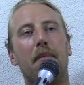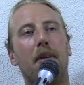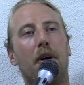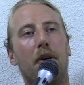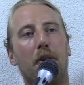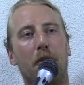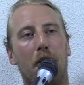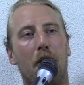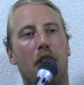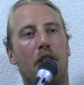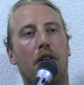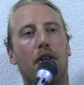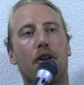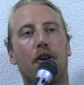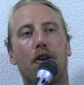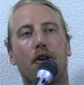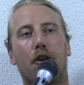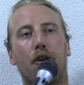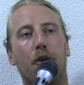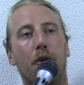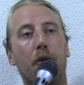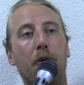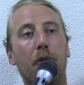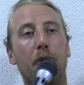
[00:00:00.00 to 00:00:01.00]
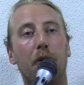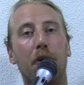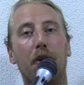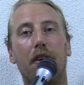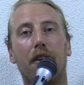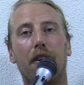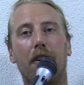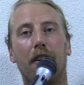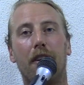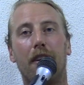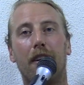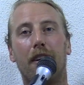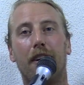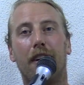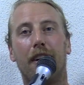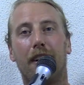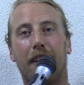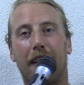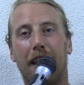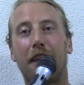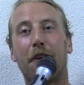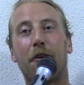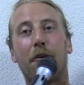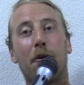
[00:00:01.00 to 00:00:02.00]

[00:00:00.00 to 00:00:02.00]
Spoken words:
no longer cool, like,